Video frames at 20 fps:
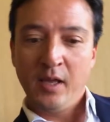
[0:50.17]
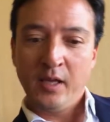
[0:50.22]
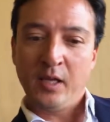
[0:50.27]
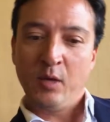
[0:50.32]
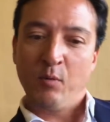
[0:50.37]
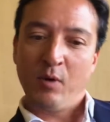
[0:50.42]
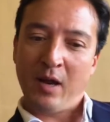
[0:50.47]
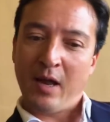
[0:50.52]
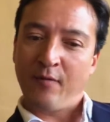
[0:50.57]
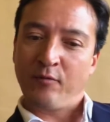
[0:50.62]

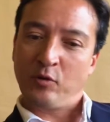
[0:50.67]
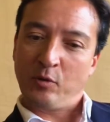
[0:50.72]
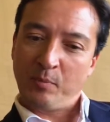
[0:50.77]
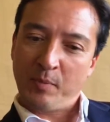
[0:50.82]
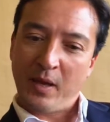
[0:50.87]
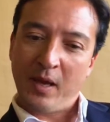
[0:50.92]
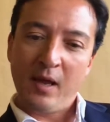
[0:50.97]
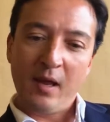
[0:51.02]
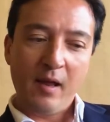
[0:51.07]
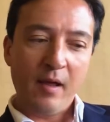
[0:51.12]
he will have to
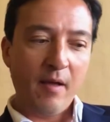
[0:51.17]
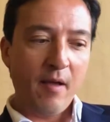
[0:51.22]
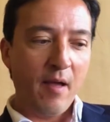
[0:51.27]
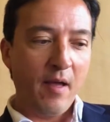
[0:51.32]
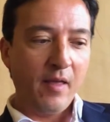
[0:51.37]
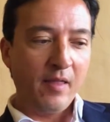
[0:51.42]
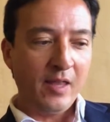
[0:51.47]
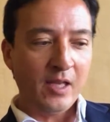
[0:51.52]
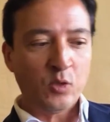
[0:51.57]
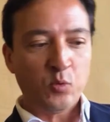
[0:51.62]
pay.
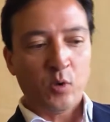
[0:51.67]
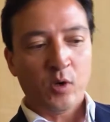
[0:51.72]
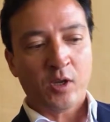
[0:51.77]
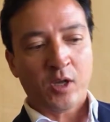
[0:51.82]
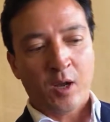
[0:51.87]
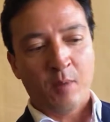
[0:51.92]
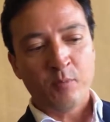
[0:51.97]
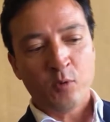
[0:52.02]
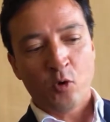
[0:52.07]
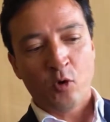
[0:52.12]
This will
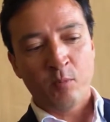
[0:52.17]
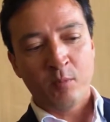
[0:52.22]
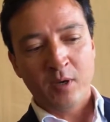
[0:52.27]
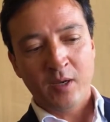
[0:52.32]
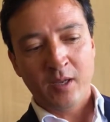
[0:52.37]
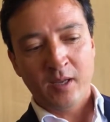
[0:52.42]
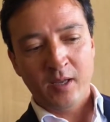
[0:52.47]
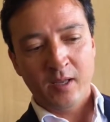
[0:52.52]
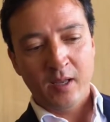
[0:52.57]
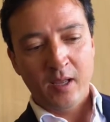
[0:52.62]
come
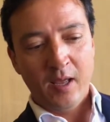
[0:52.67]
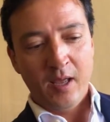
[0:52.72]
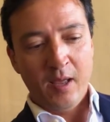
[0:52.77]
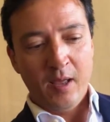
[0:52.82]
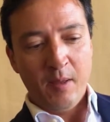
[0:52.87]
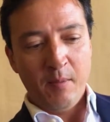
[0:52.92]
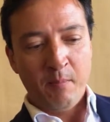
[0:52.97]
normally